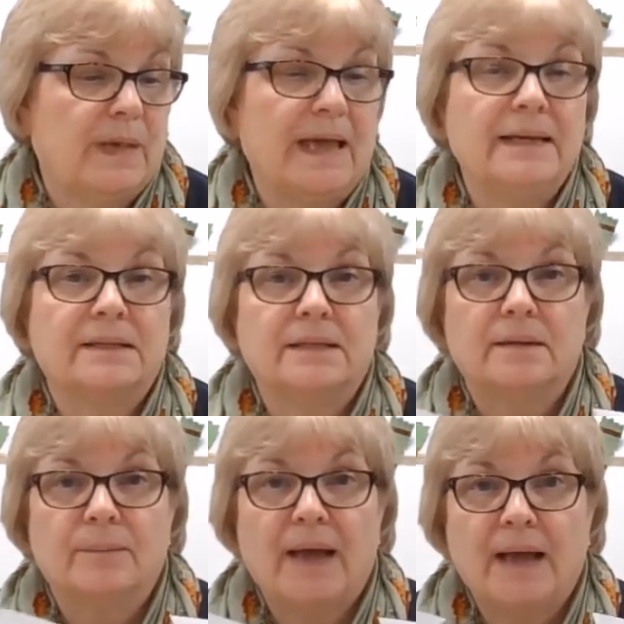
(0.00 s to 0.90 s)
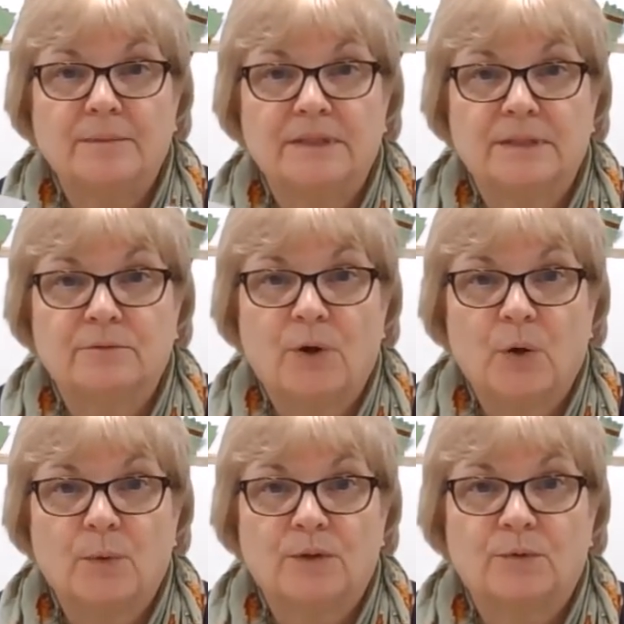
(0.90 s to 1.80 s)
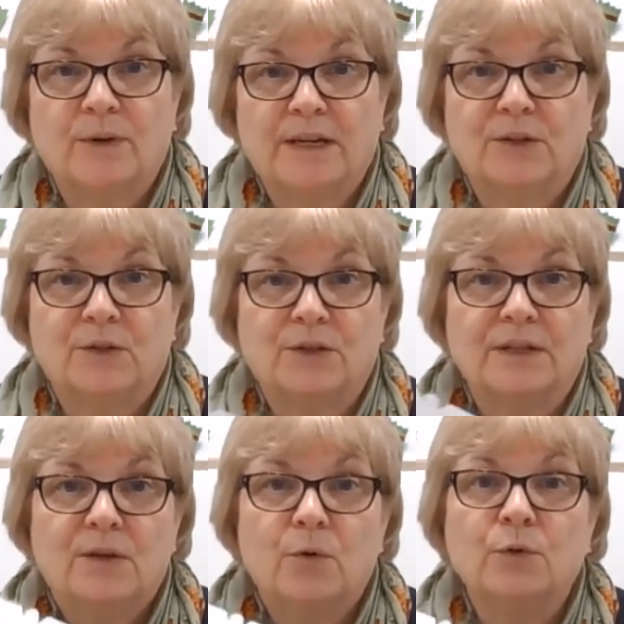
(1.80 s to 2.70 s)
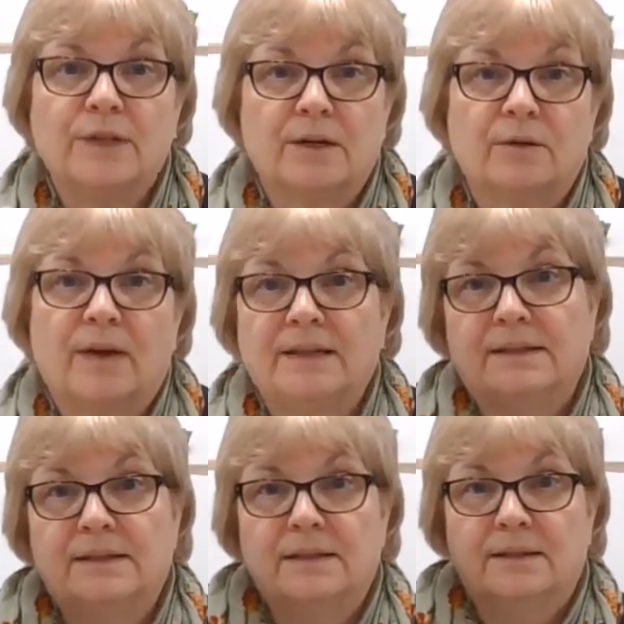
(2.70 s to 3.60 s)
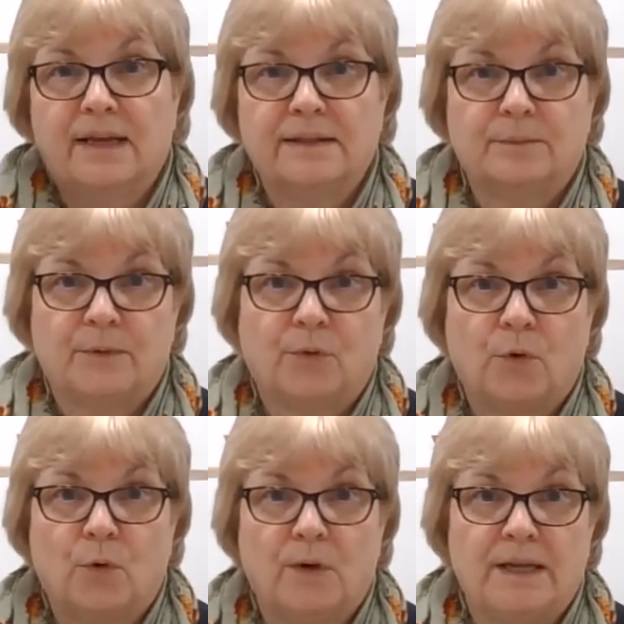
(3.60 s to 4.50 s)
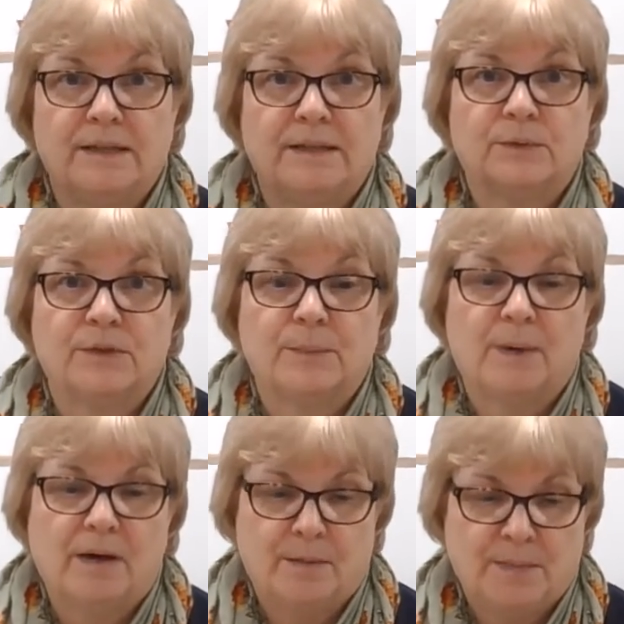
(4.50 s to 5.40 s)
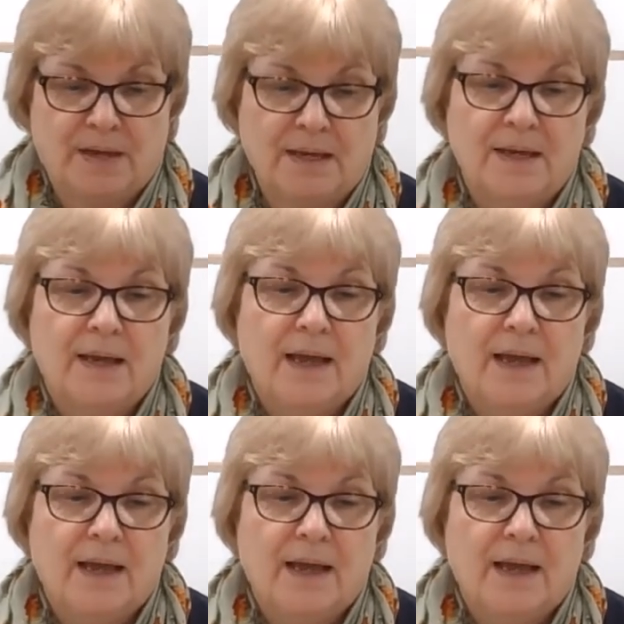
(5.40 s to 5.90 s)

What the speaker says: 8 perhaps in a row would look really good, all decorated as before, like these ones behind me.